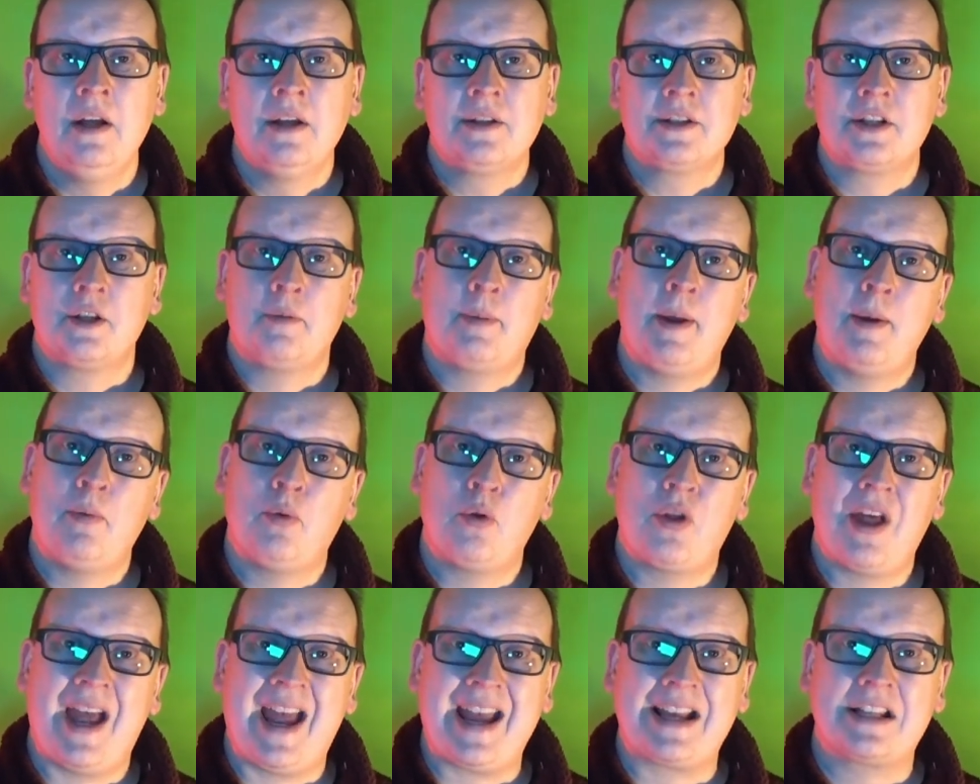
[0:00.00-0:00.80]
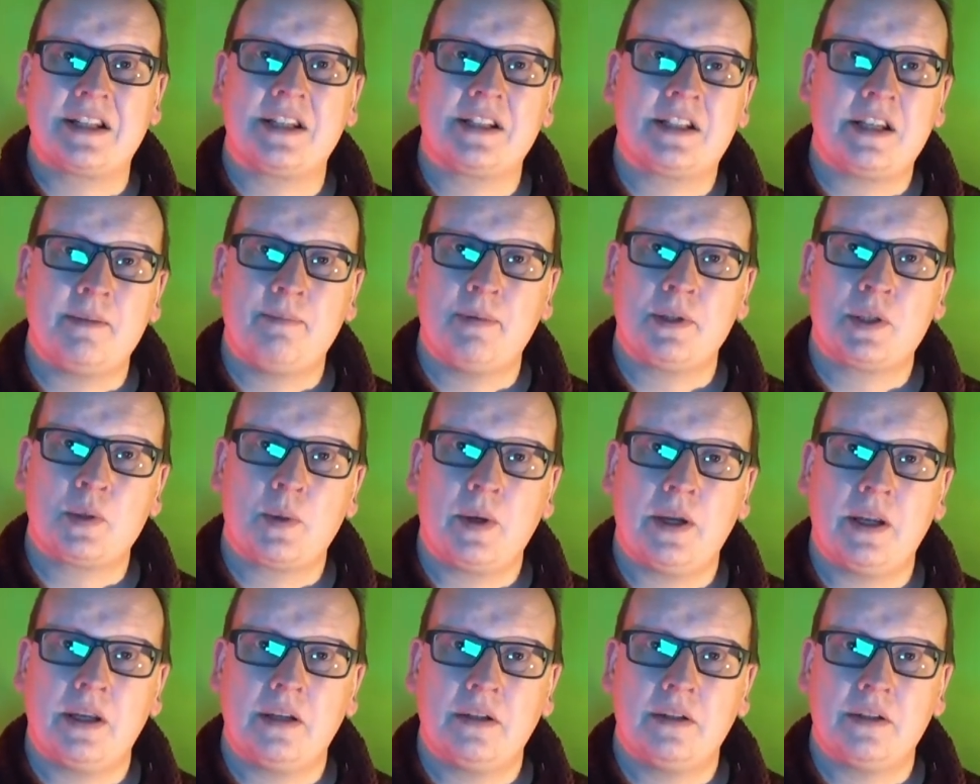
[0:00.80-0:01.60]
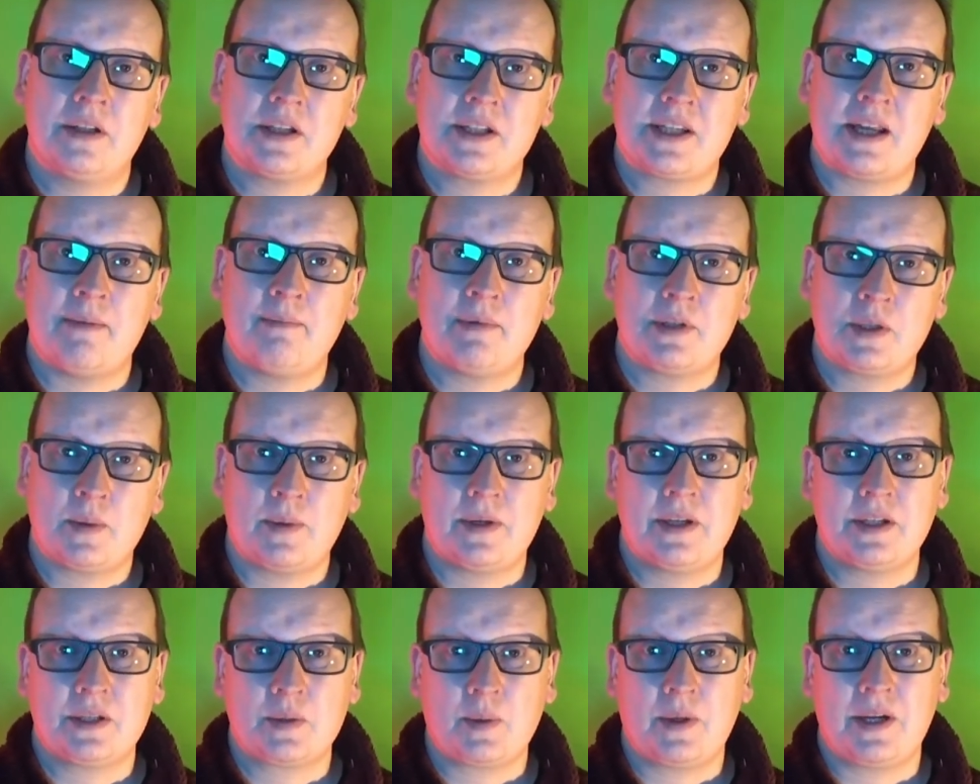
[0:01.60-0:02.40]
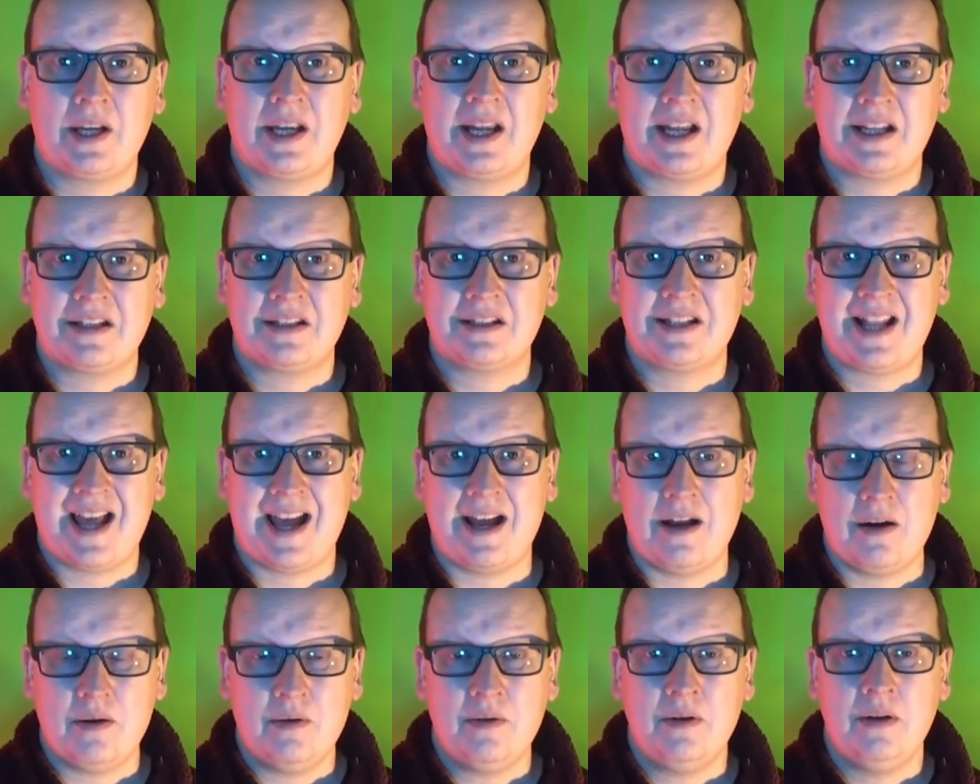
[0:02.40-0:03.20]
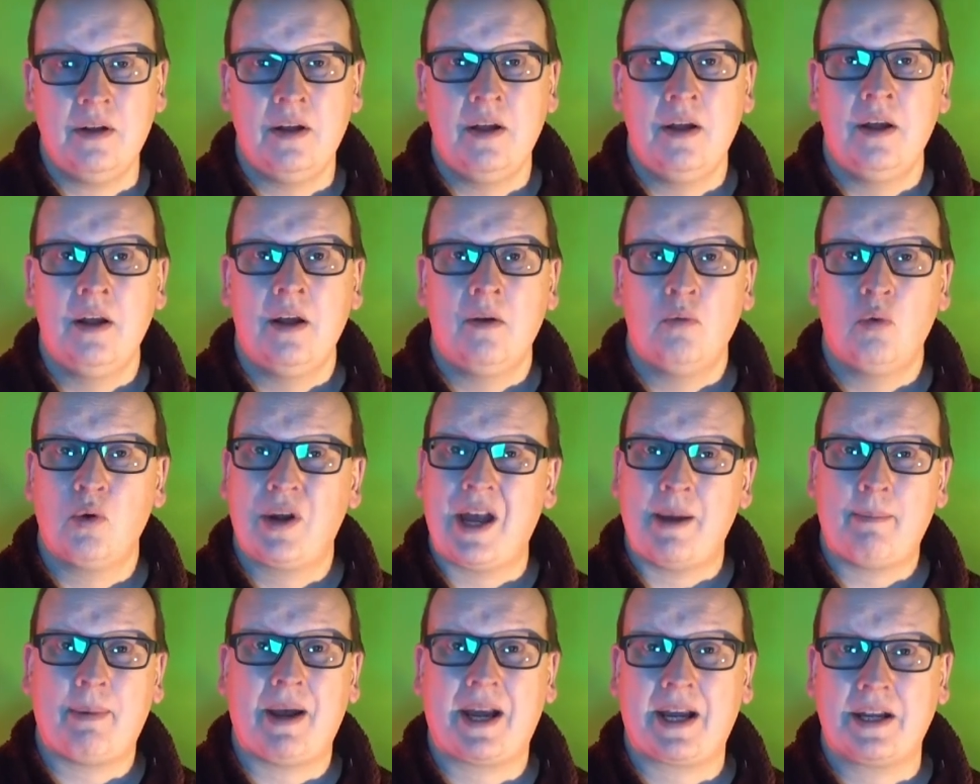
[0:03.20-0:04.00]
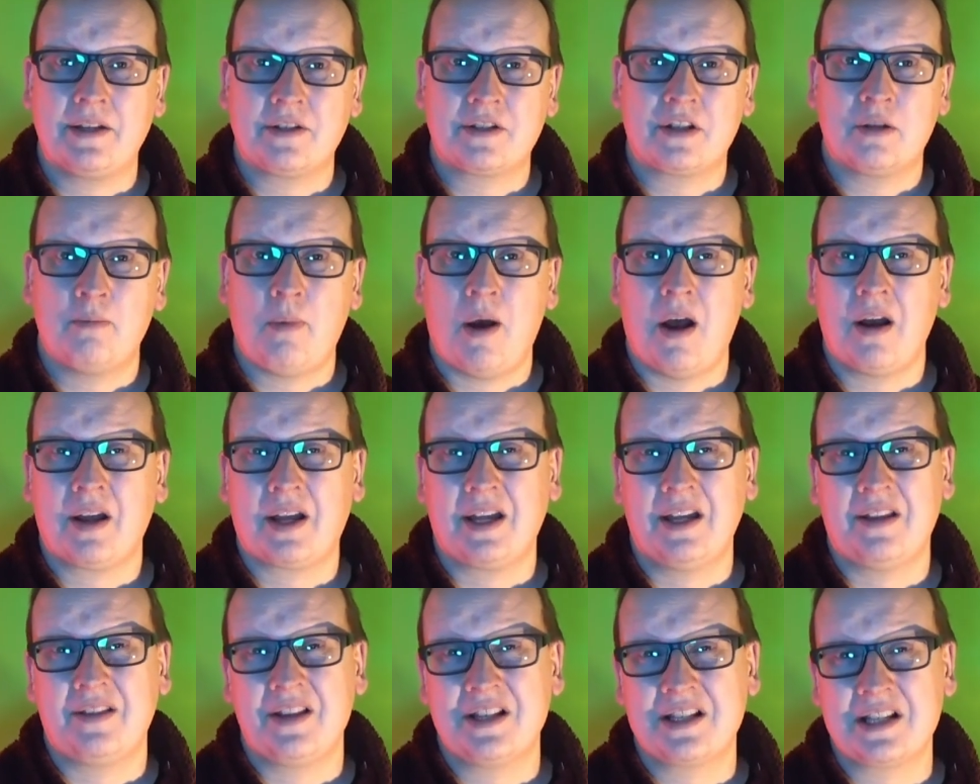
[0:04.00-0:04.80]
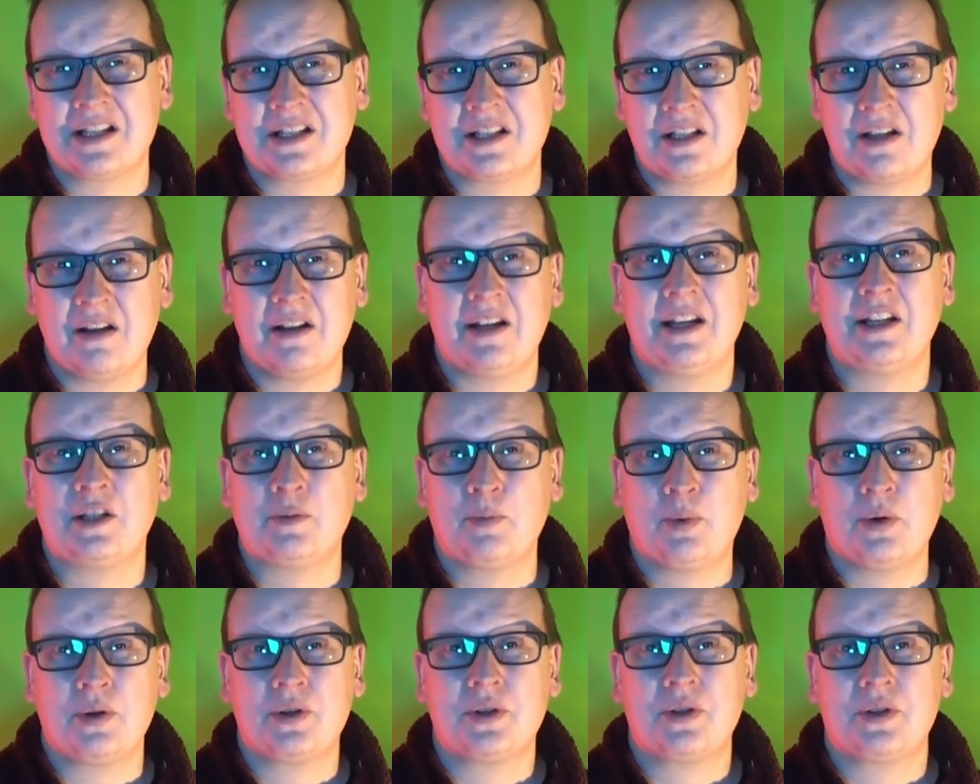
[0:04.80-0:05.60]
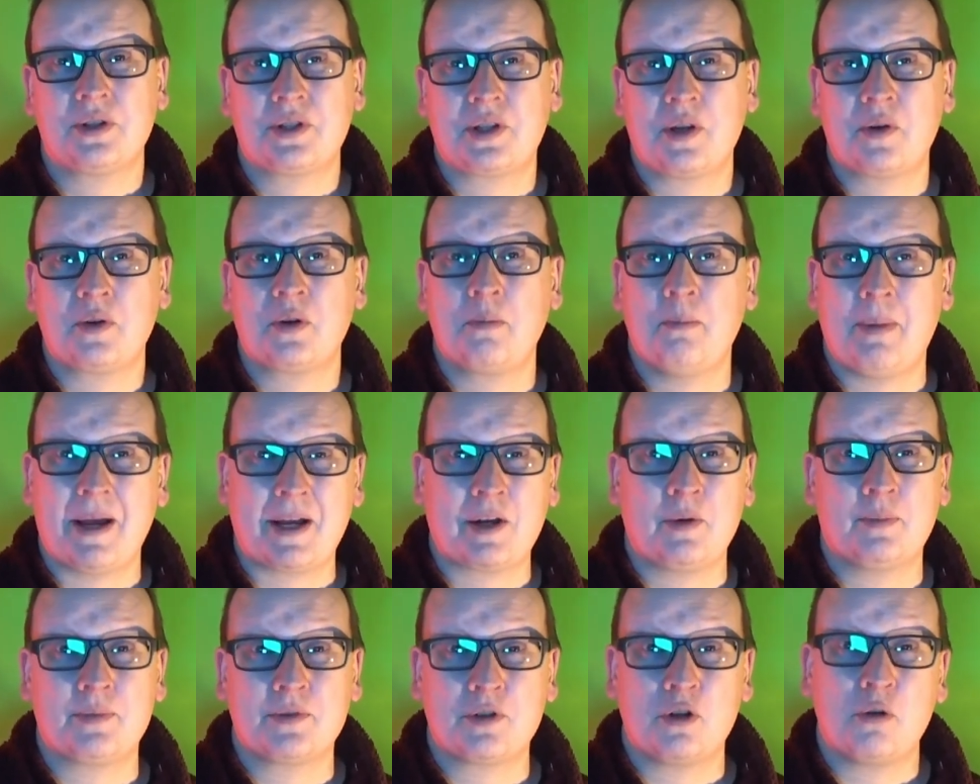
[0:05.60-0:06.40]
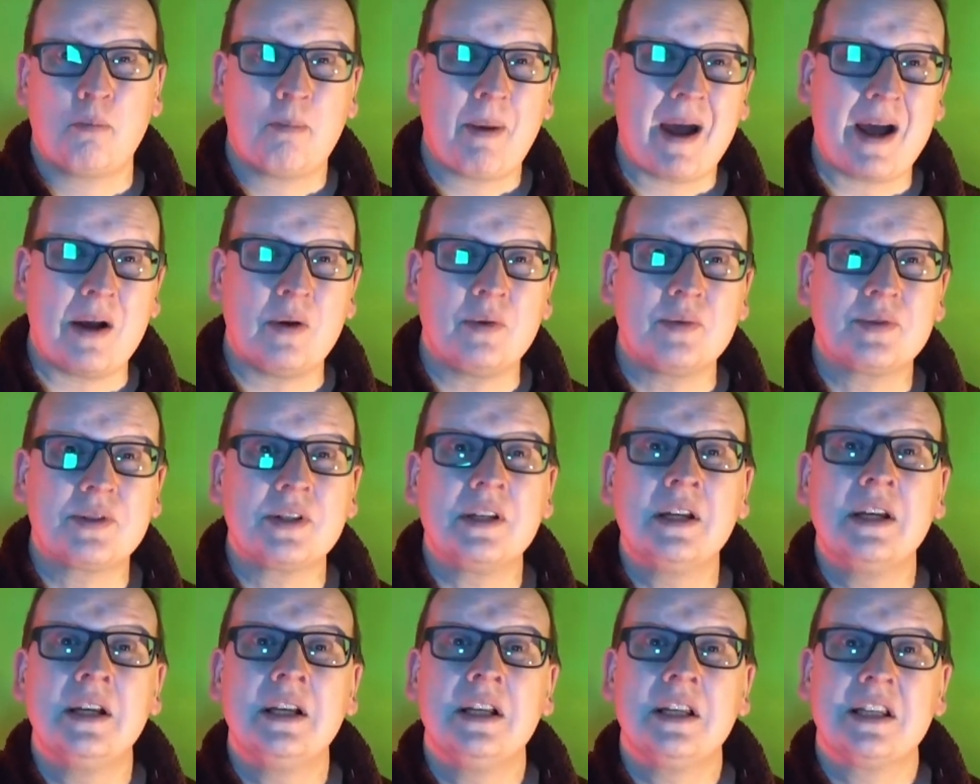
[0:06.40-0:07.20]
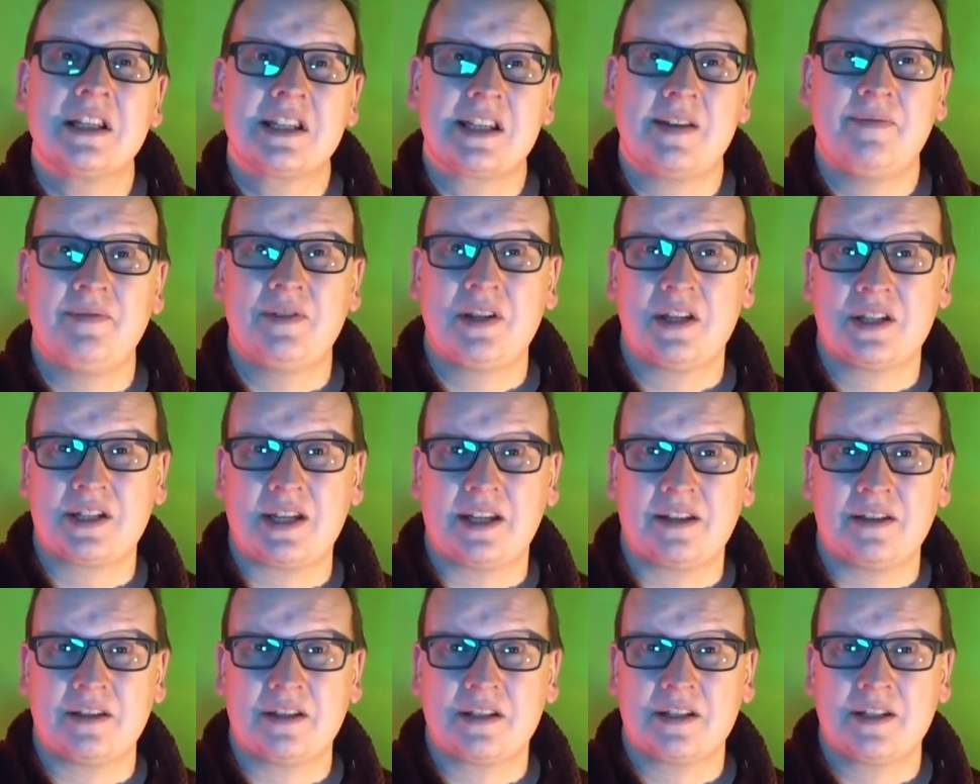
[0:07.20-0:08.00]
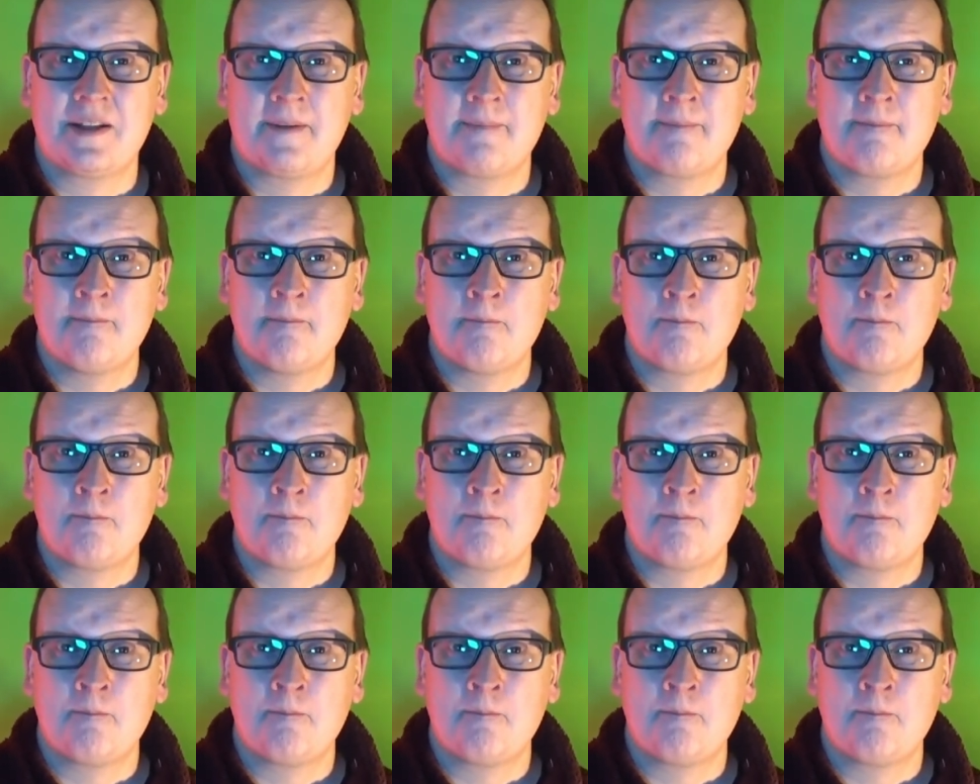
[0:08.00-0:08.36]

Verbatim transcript: So the people that exited between December twenty twenty and now will get back into the market, and this is likely to push the token back up to about seventy cents,